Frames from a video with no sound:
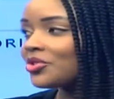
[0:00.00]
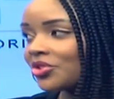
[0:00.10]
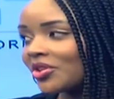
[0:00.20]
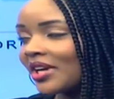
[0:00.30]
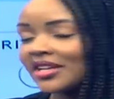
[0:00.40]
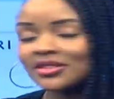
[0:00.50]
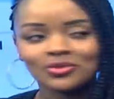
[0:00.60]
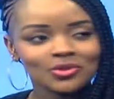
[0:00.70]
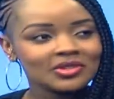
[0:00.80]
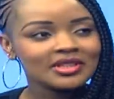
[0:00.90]
during high
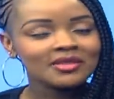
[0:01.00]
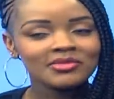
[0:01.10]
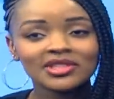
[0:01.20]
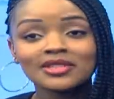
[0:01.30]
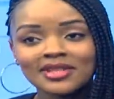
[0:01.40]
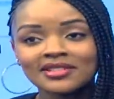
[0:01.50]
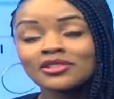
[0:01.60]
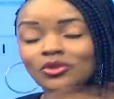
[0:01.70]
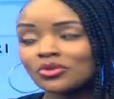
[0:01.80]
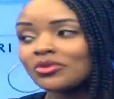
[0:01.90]
school. Yeah. Because my
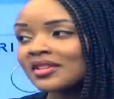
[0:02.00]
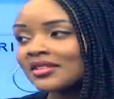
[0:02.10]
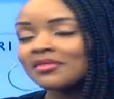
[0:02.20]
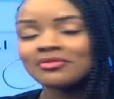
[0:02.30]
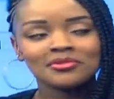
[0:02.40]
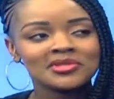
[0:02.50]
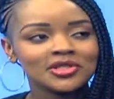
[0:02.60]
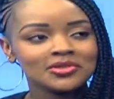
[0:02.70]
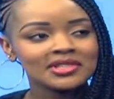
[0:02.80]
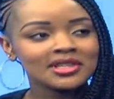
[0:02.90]
sister would do the same for me.
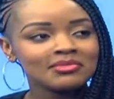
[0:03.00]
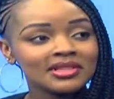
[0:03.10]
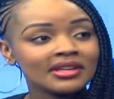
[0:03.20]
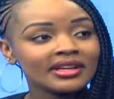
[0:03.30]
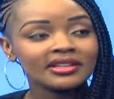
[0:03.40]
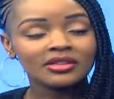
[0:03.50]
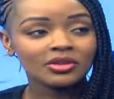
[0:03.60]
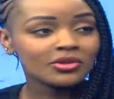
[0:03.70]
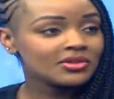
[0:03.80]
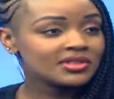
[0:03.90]
She would send me like
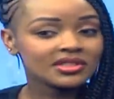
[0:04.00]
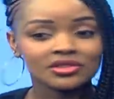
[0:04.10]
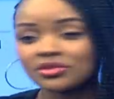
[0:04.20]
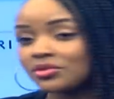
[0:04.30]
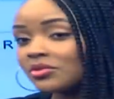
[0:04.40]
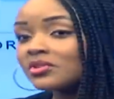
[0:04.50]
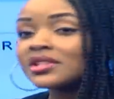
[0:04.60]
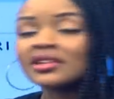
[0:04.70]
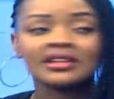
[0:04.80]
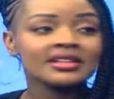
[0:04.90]
clothes and shoes.
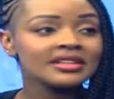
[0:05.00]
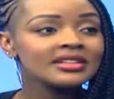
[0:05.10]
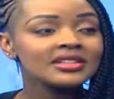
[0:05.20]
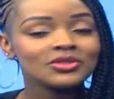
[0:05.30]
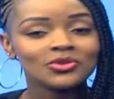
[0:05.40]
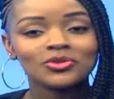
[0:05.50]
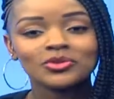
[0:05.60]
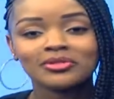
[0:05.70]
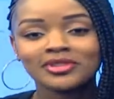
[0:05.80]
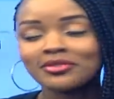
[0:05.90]
So
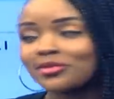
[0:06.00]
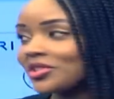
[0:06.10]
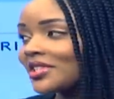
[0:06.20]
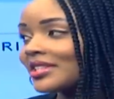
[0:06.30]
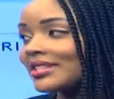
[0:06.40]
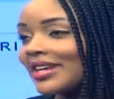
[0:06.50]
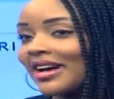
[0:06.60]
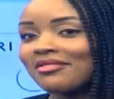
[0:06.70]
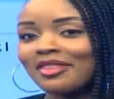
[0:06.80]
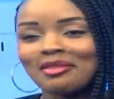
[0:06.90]
we were very fortunate to
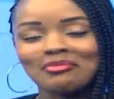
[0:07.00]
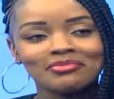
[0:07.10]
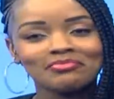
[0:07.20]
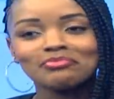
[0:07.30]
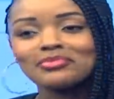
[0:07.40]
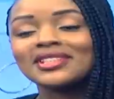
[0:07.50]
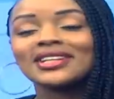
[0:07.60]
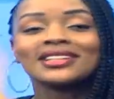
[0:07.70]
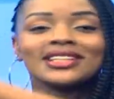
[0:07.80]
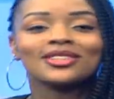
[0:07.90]
have them be
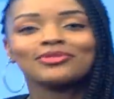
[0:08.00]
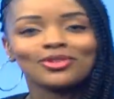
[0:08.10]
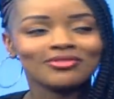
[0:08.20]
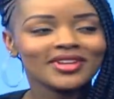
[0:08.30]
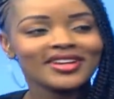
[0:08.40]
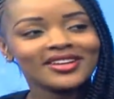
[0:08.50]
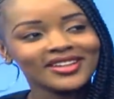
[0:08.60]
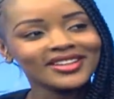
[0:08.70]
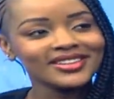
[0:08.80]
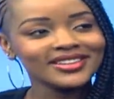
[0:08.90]
successful over
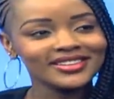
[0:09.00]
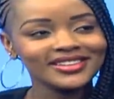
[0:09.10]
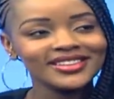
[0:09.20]
there. Yeah.